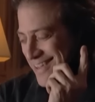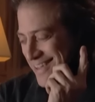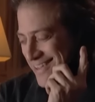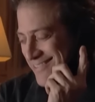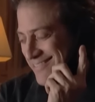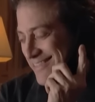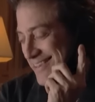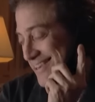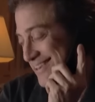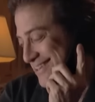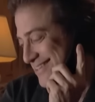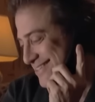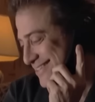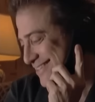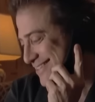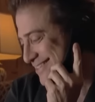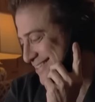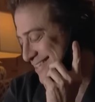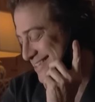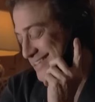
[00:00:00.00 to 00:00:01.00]
Well,
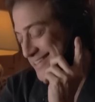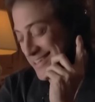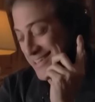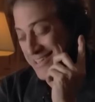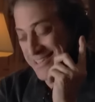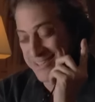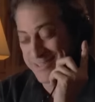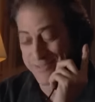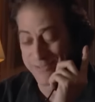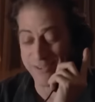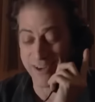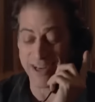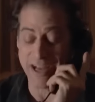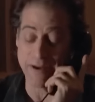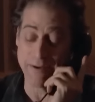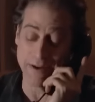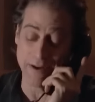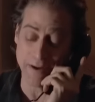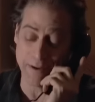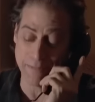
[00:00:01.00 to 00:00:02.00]
it's fun.
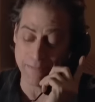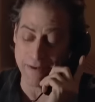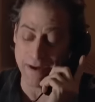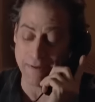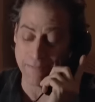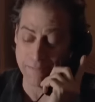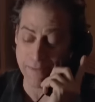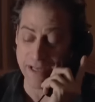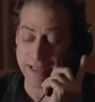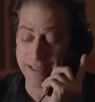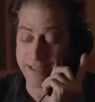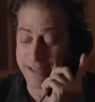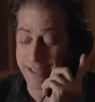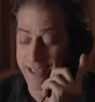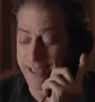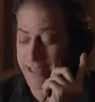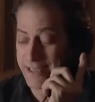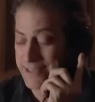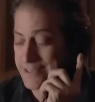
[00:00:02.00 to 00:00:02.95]
I mean, I'm meditating.